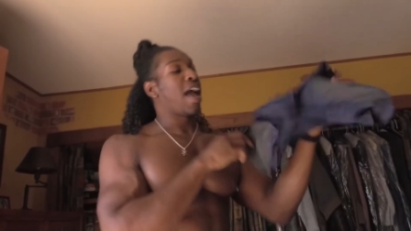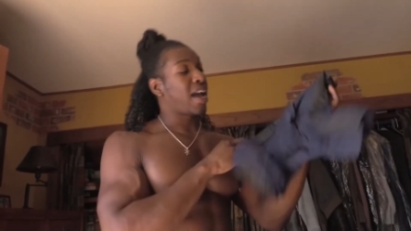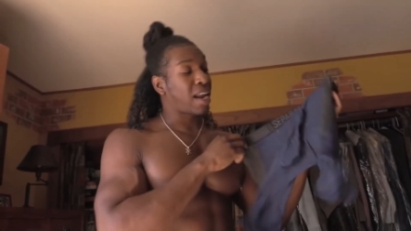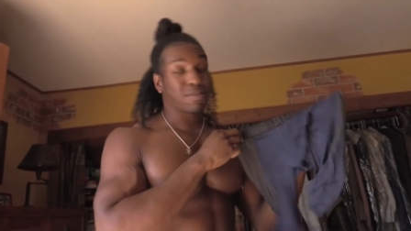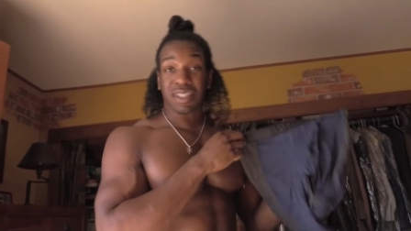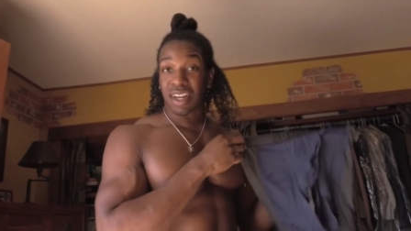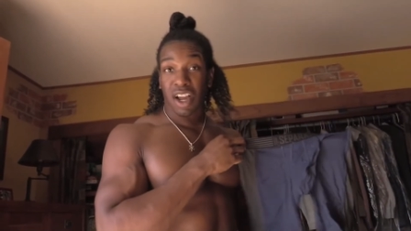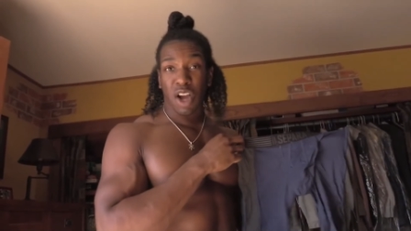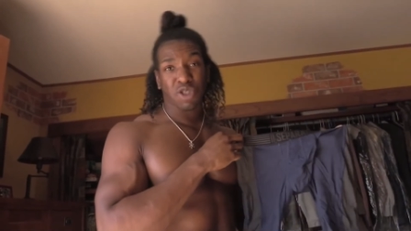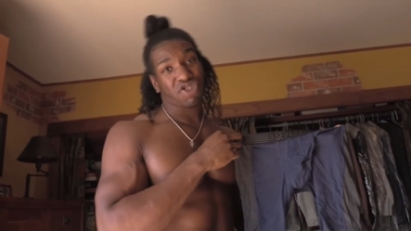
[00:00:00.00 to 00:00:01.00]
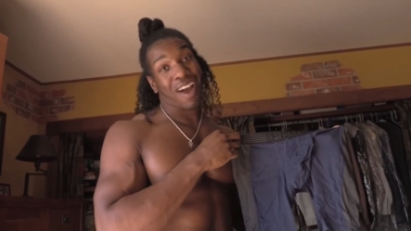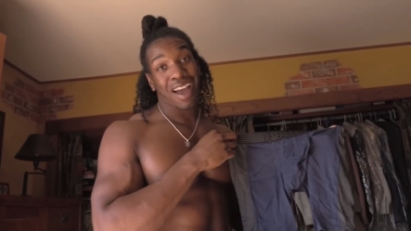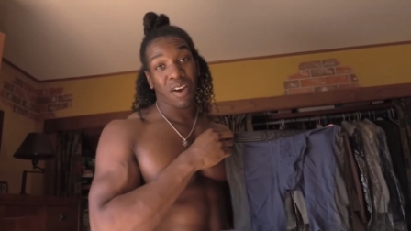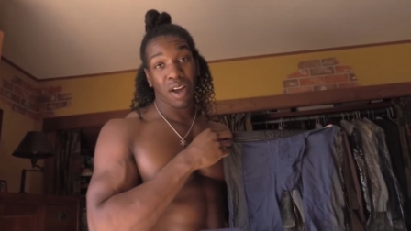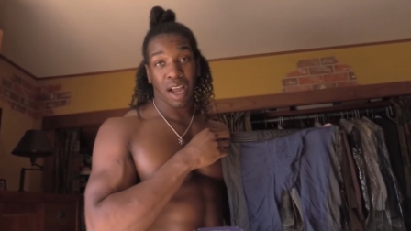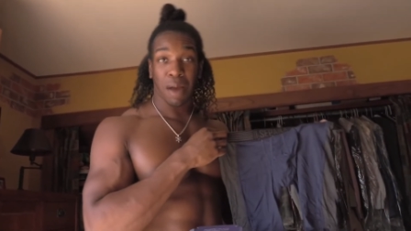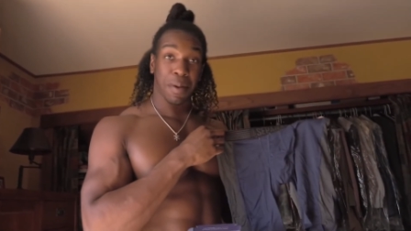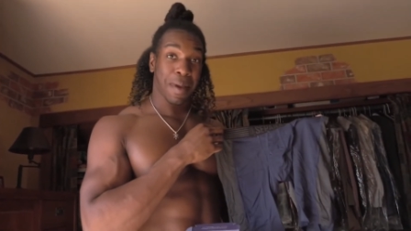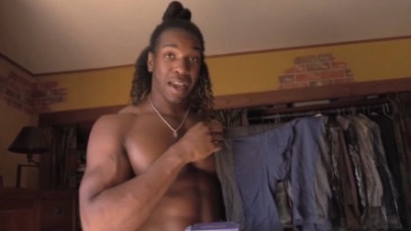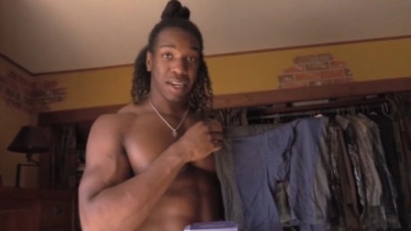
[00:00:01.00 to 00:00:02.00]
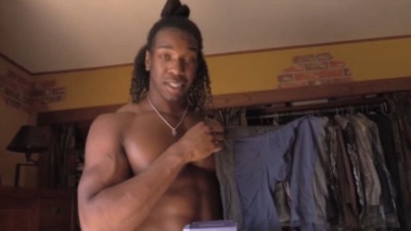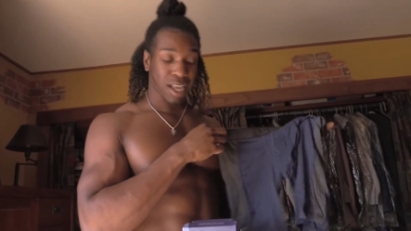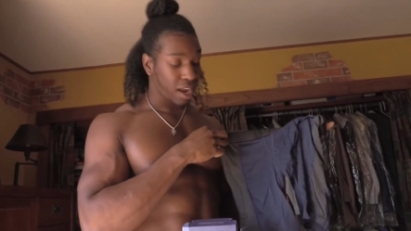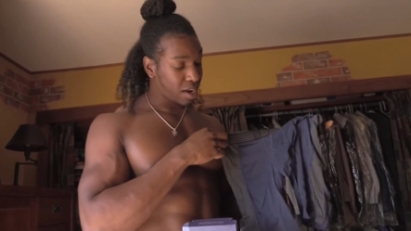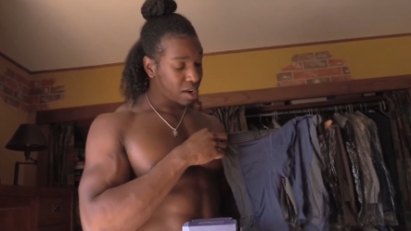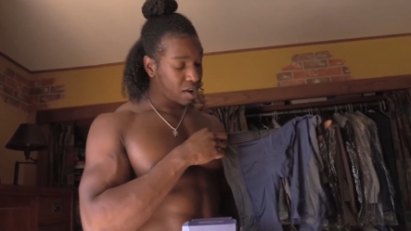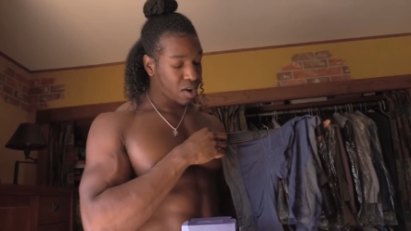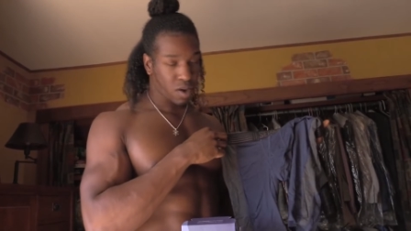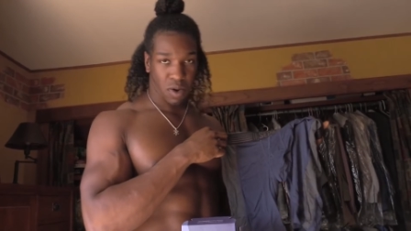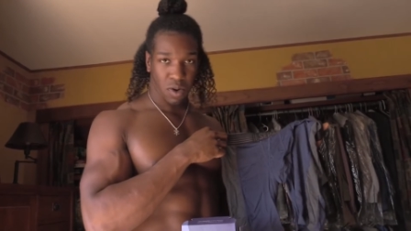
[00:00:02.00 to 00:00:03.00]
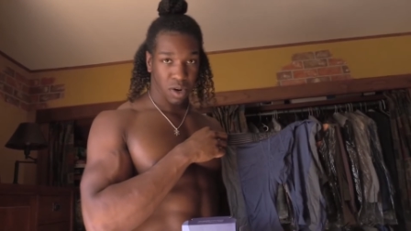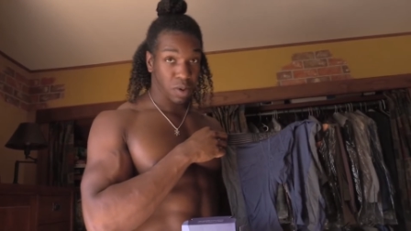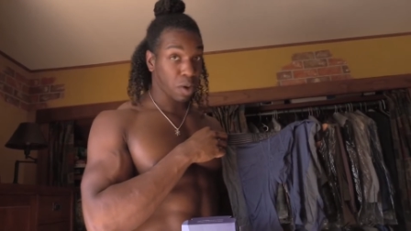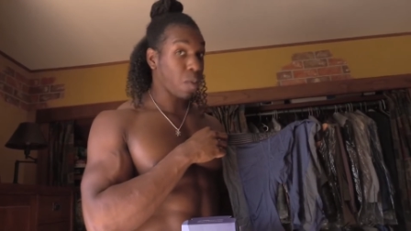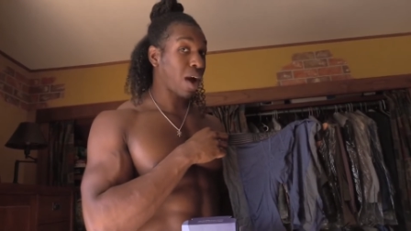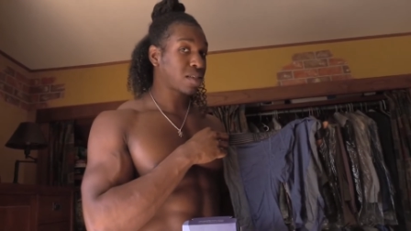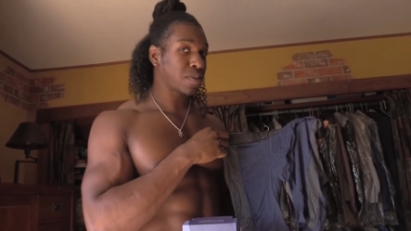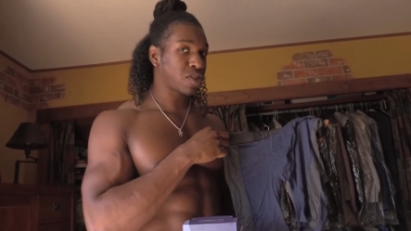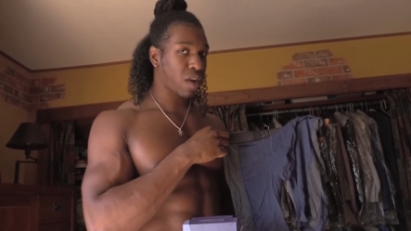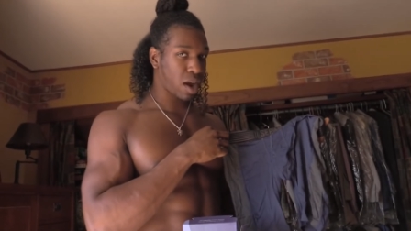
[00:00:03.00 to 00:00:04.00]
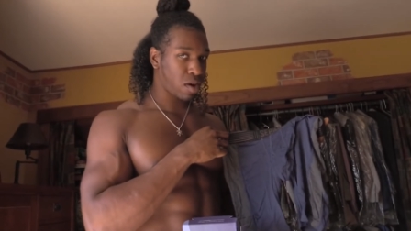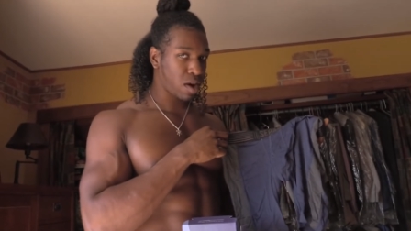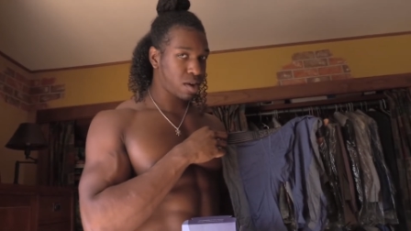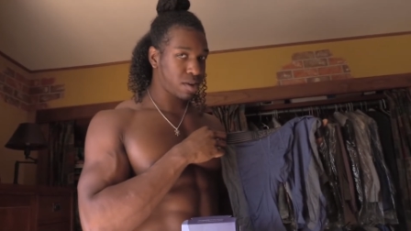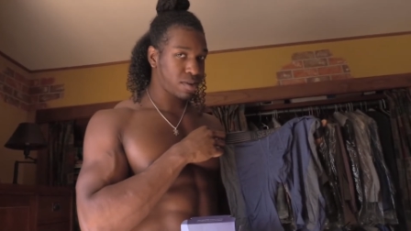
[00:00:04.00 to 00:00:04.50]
And I'm just gonna go try it on. I'll be back in a sec. What do you wanna watch me try it on?